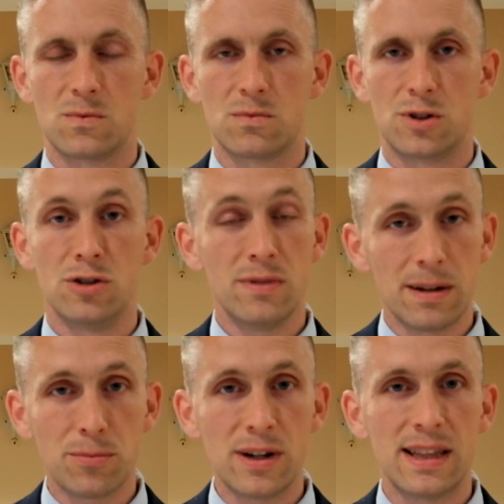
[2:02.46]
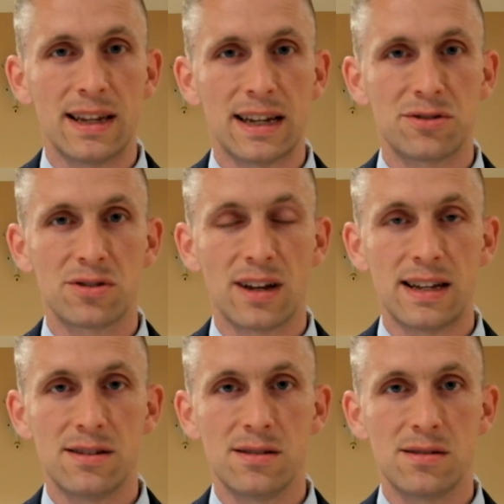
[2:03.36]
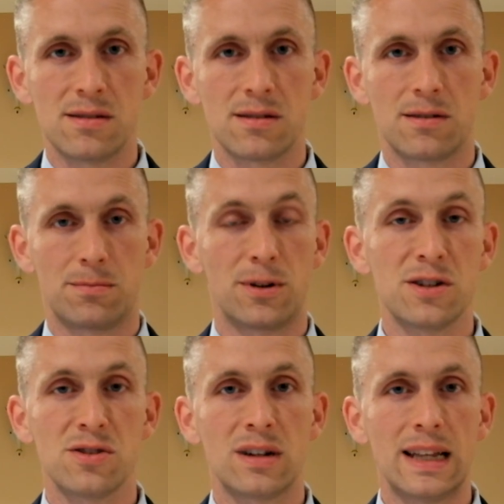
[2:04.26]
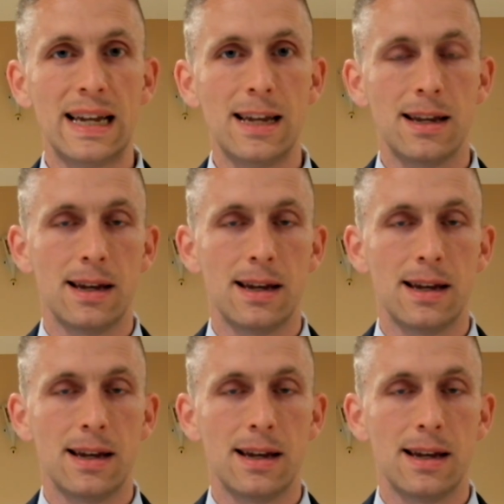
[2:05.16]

doing breathing exercises personally,